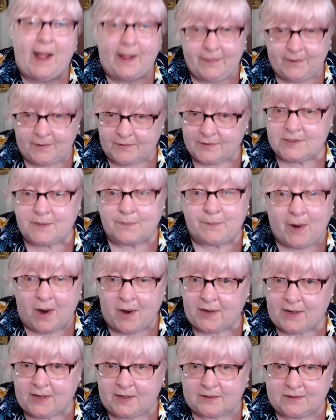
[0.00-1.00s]
And there is a
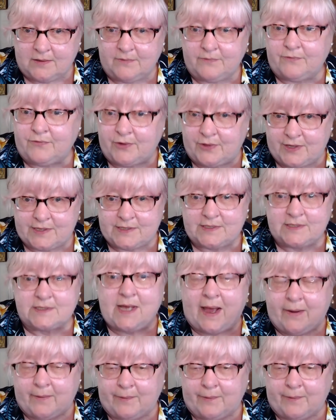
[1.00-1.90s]
market for this